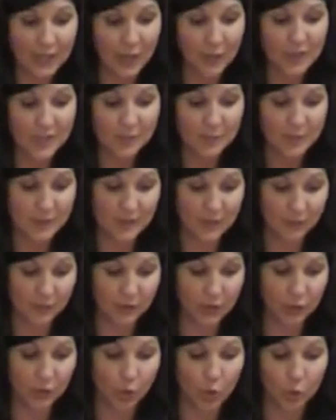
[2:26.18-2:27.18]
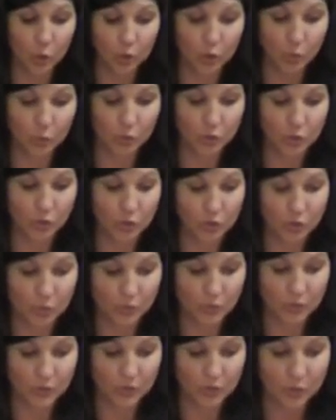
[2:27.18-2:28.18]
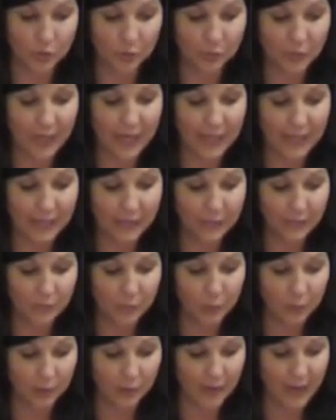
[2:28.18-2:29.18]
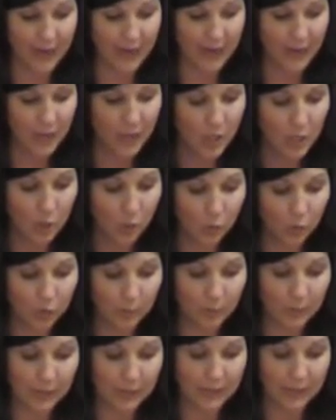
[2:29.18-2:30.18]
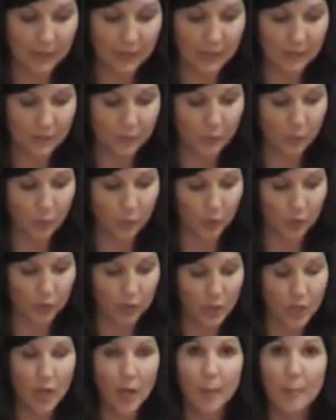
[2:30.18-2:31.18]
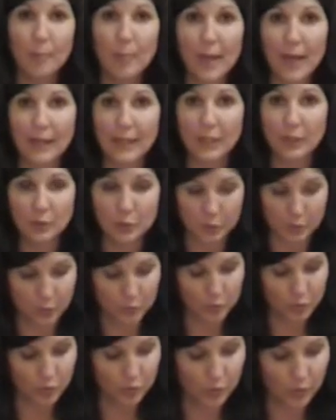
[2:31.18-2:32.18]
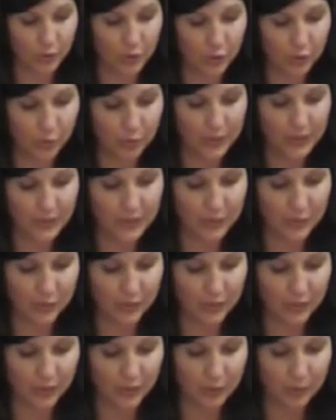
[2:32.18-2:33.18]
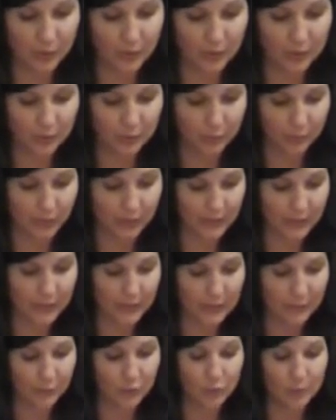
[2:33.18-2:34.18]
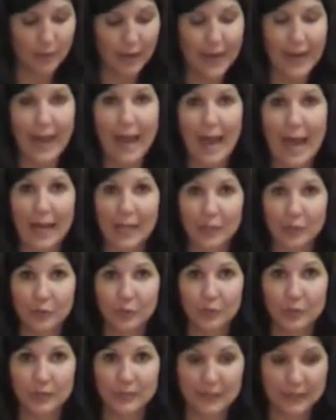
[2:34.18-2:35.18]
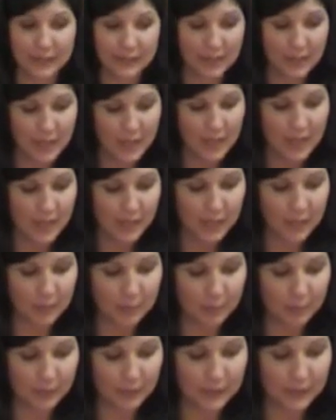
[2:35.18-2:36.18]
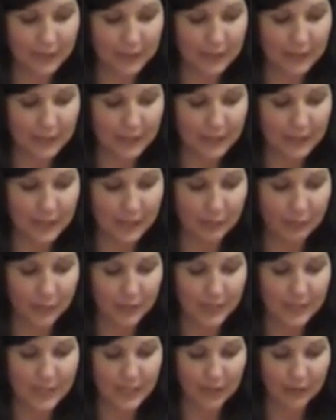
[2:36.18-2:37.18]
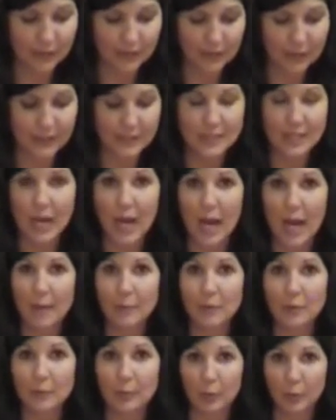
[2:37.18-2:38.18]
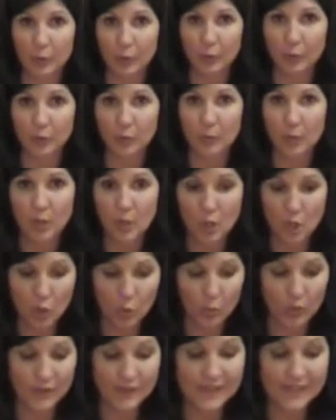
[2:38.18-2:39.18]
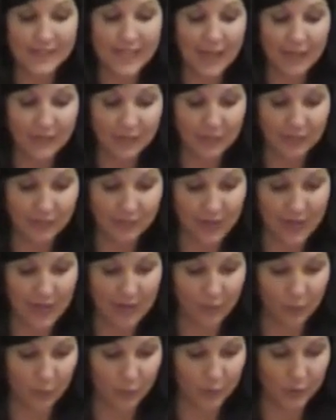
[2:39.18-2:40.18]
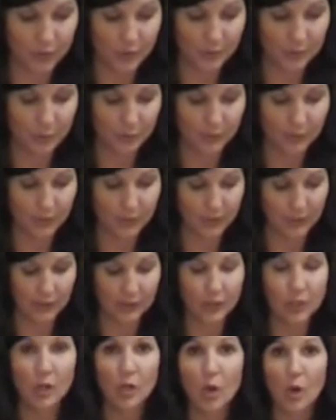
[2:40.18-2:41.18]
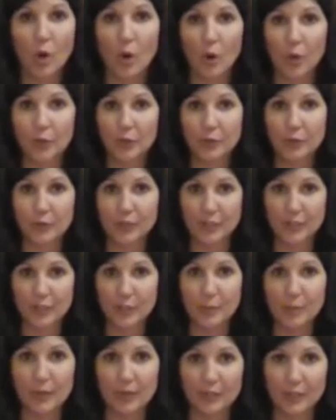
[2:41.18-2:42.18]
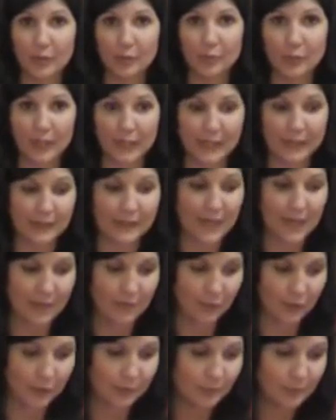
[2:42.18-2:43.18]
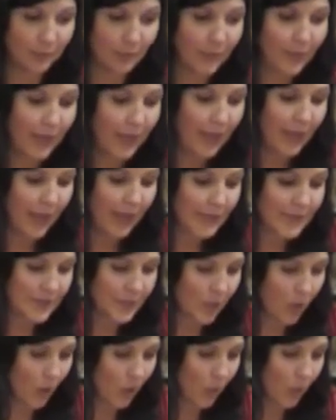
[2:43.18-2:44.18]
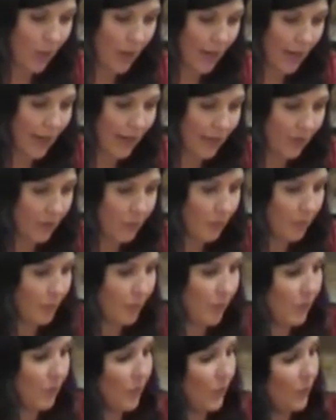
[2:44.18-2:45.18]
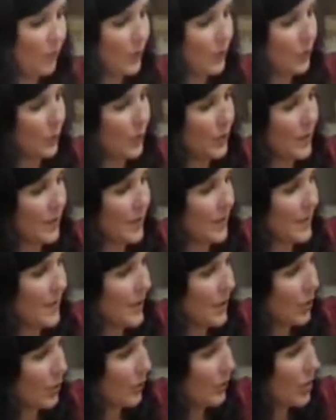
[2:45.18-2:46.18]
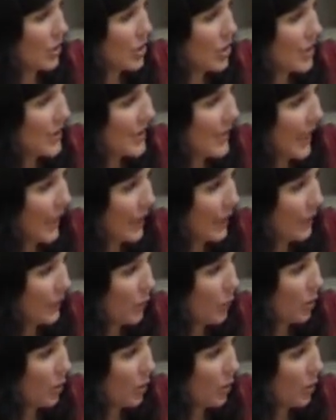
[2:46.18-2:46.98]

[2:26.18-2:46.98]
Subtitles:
Now, a specific goal you would use to write for that would be for Betty Lou to increase her independent reading level by accurately completing and retelling a timed probe with 75 words per minute on her independent reading level. So I have filled this intervention data